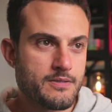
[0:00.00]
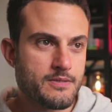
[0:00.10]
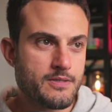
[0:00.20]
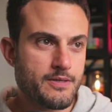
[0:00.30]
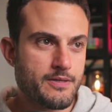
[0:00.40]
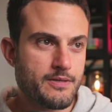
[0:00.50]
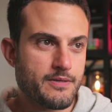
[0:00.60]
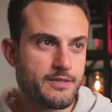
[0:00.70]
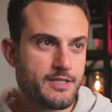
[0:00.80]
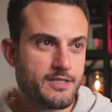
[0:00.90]

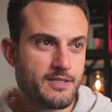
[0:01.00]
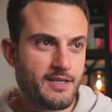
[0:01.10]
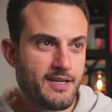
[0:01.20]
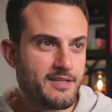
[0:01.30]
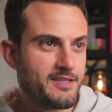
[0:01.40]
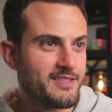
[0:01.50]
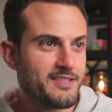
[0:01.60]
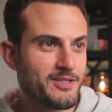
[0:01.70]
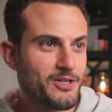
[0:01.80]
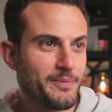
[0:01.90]
So just again in
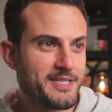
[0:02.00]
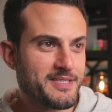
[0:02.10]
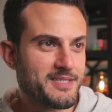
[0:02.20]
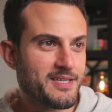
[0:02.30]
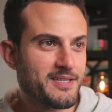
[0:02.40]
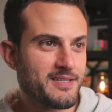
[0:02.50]
the comments,